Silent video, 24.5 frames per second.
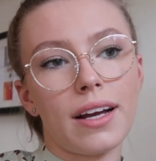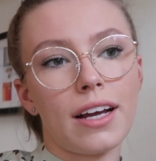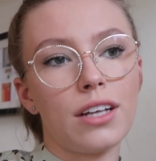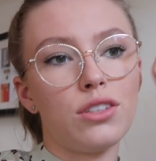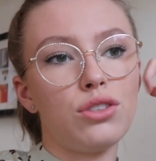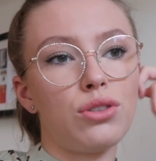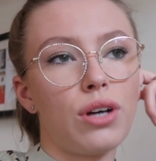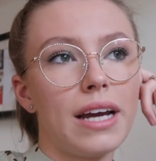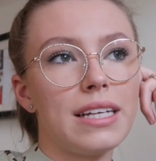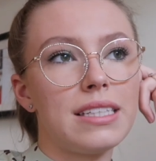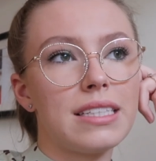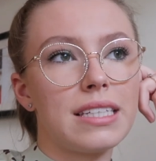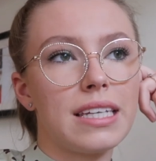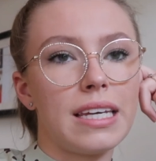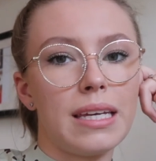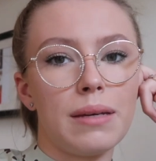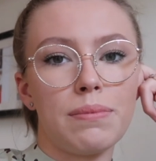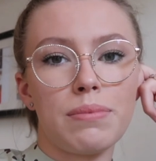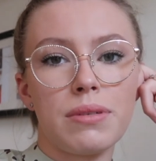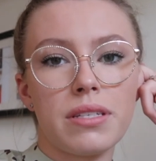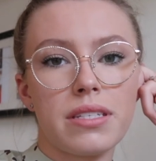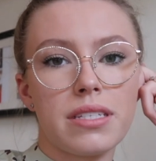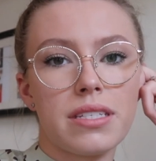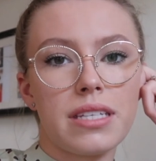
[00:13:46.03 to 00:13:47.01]
I tried to
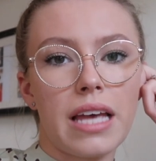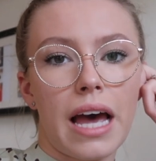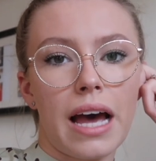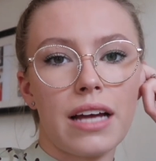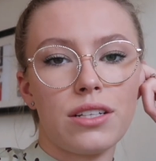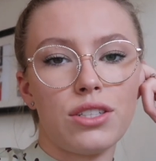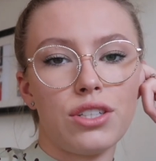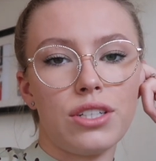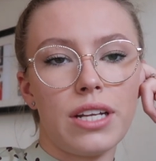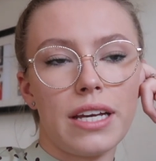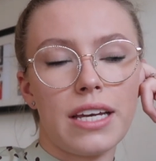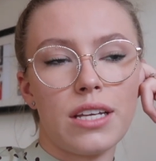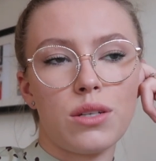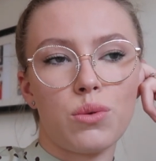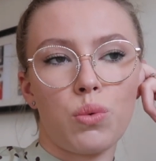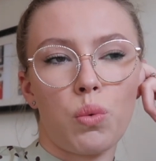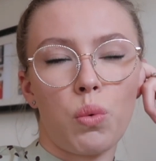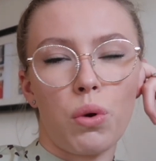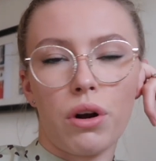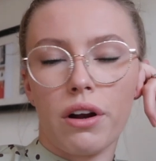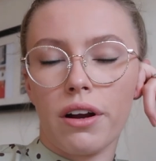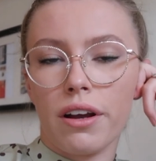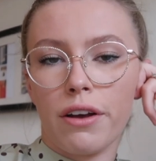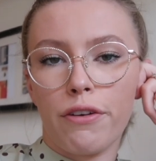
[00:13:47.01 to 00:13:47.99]
keep Saturday's
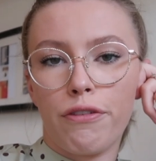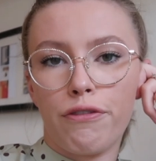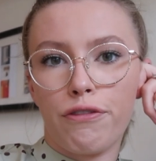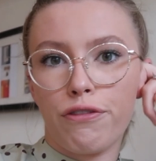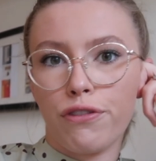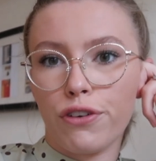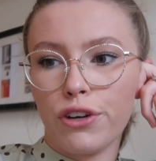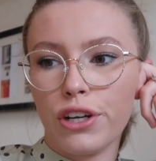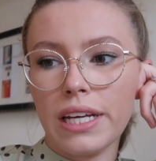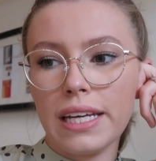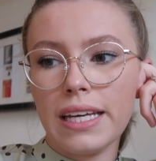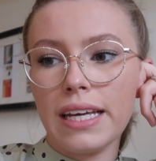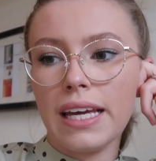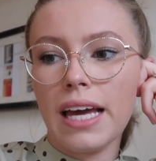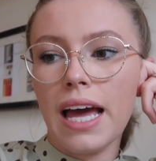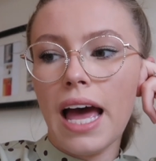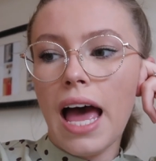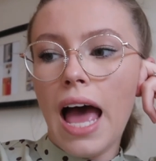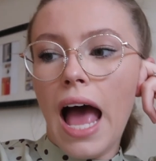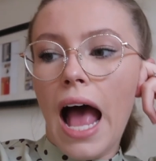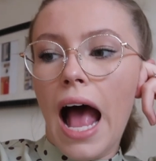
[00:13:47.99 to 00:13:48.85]
work free